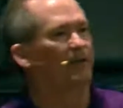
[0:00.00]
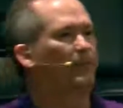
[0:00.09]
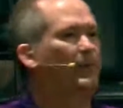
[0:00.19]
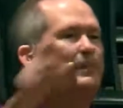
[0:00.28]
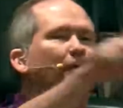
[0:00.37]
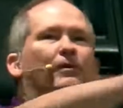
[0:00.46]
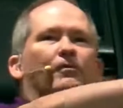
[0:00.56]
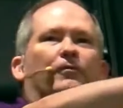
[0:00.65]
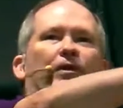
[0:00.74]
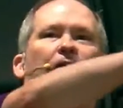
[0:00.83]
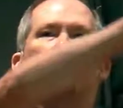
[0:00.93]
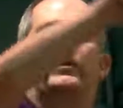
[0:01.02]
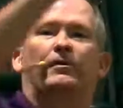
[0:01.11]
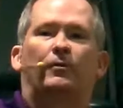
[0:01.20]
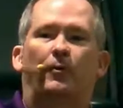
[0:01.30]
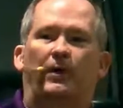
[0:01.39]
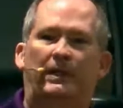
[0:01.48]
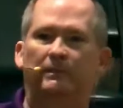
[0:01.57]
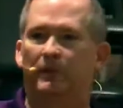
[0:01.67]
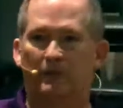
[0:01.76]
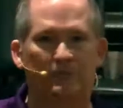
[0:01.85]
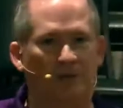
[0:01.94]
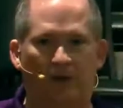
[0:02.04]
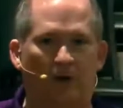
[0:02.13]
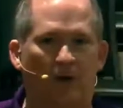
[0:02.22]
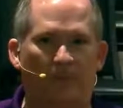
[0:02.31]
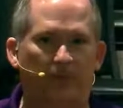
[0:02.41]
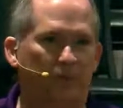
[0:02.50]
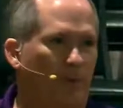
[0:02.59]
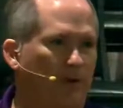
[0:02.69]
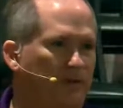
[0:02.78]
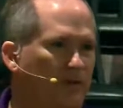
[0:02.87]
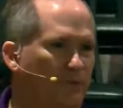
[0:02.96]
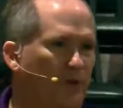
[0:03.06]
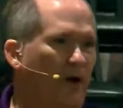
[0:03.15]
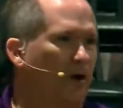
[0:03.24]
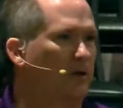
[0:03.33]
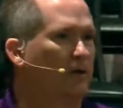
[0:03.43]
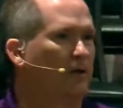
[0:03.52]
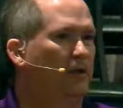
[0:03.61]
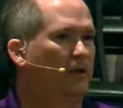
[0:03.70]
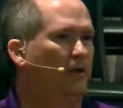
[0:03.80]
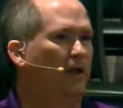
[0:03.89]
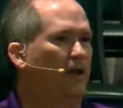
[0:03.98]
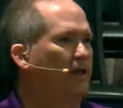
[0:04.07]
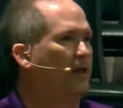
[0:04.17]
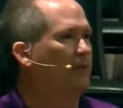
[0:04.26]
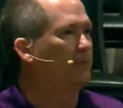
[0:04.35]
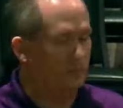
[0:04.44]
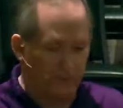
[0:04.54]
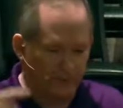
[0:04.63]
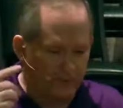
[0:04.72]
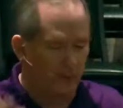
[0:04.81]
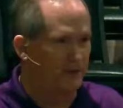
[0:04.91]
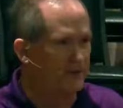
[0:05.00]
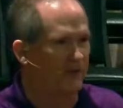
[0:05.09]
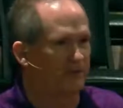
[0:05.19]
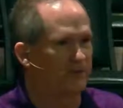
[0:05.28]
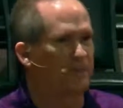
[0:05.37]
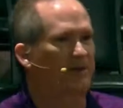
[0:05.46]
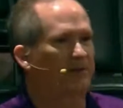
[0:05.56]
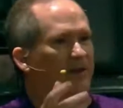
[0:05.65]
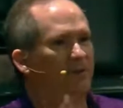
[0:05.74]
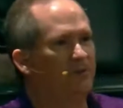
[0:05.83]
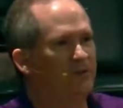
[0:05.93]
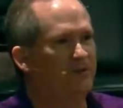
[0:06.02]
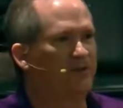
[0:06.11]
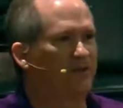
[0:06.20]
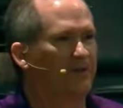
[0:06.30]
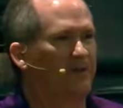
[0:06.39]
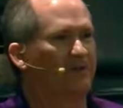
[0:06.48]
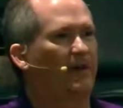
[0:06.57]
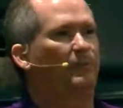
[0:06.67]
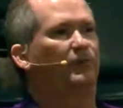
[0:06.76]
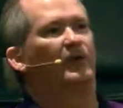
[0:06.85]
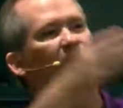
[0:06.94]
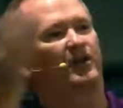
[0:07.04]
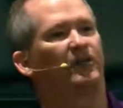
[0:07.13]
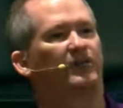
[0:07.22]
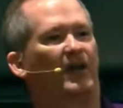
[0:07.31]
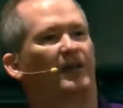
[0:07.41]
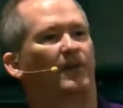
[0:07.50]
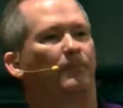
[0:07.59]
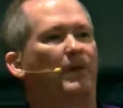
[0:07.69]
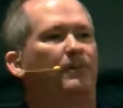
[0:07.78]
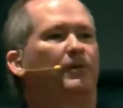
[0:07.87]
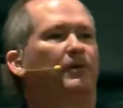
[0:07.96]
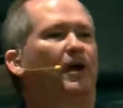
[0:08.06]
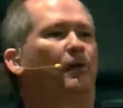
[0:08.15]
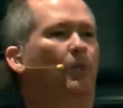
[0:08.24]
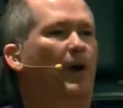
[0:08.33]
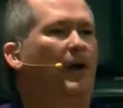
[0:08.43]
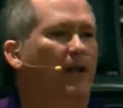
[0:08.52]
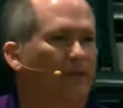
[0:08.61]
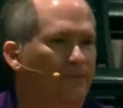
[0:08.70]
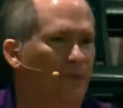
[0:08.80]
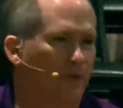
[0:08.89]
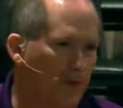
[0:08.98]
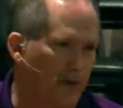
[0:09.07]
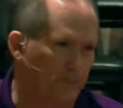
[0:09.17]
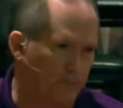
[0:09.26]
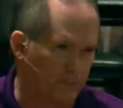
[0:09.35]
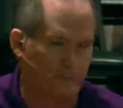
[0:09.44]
The people are over here, and they're going, almost twice as far. And yet the story tells us by the time Jesus and the disciples get to the other side, the people are waiting for them.